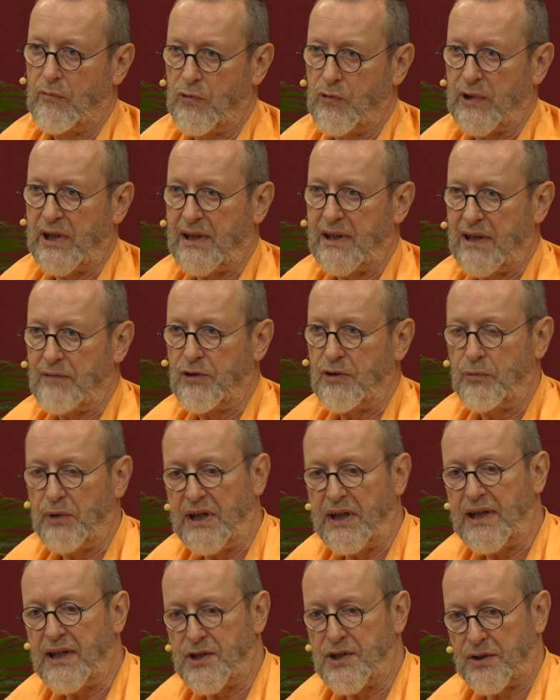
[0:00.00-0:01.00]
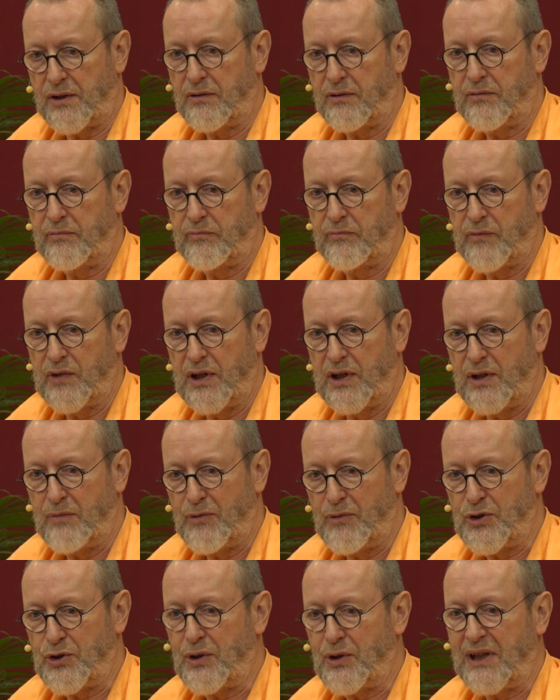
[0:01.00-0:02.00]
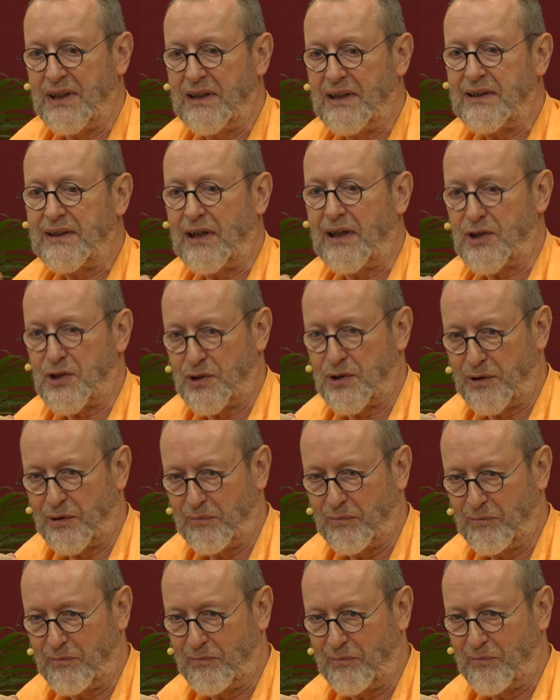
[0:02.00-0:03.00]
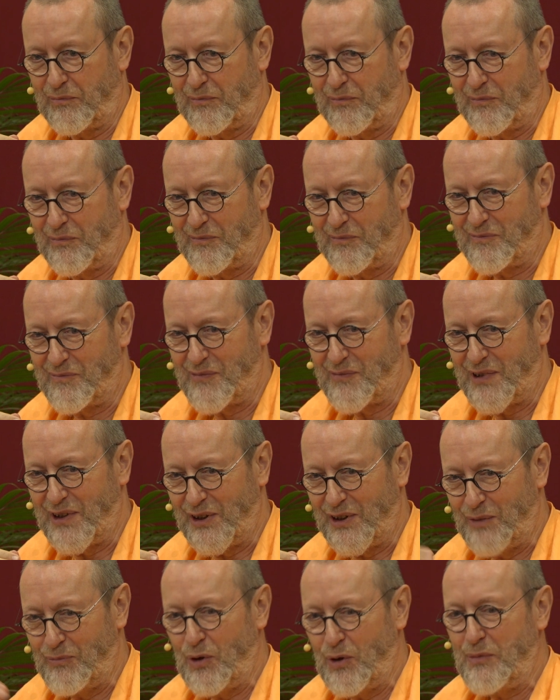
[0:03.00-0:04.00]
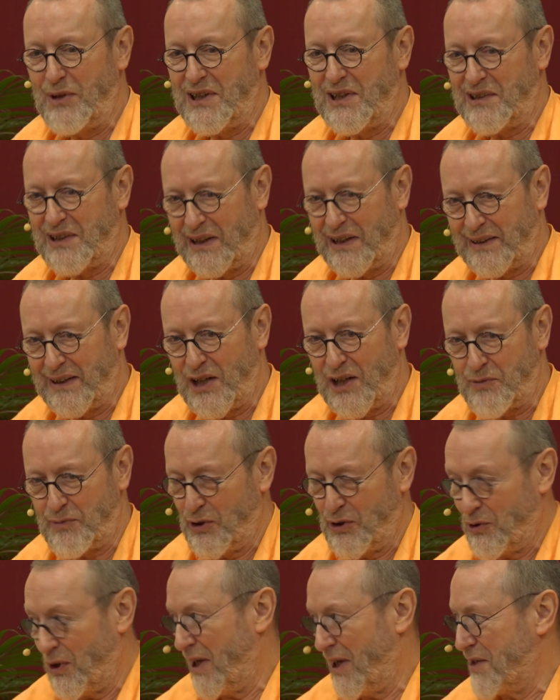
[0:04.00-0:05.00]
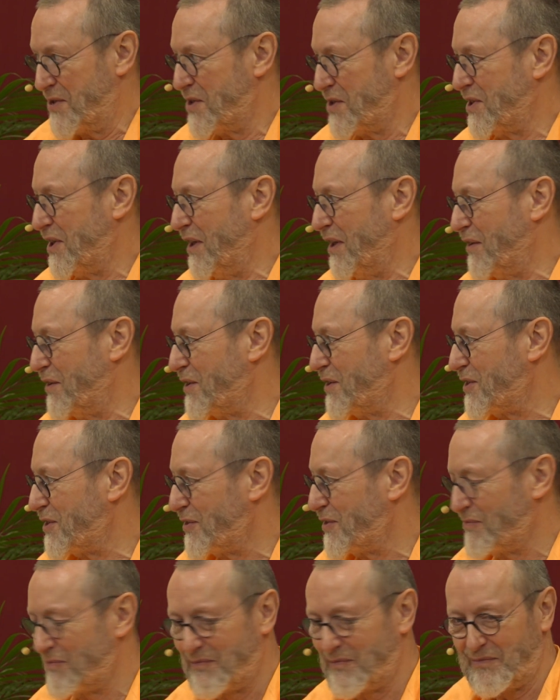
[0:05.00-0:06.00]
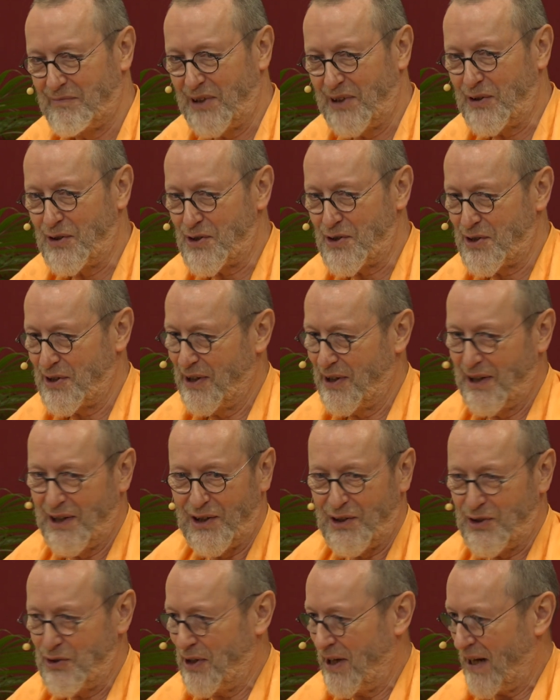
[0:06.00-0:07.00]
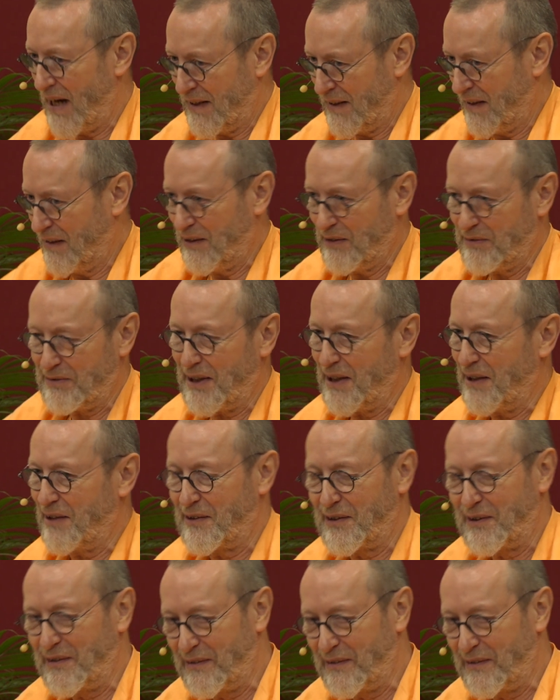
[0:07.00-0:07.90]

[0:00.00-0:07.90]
You can have a relation, but you are detached. The moment there is attachment, you are associated because you are identified.